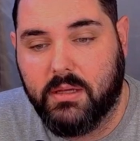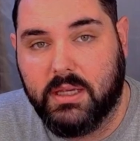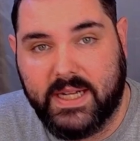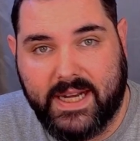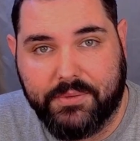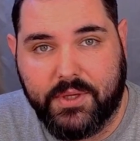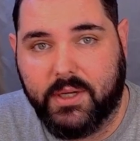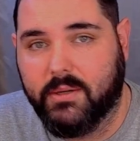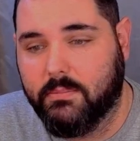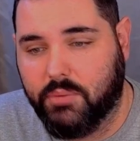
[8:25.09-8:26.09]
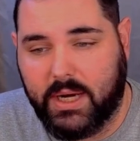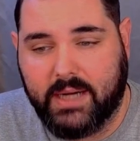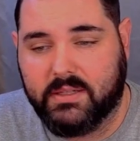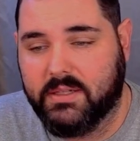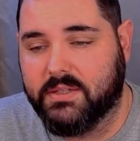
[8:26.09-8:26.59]
Get out there,
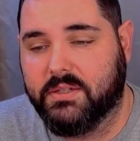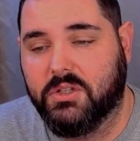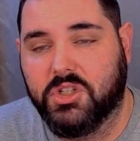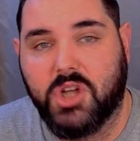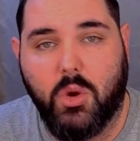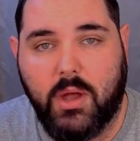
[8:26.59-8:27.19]
practice, show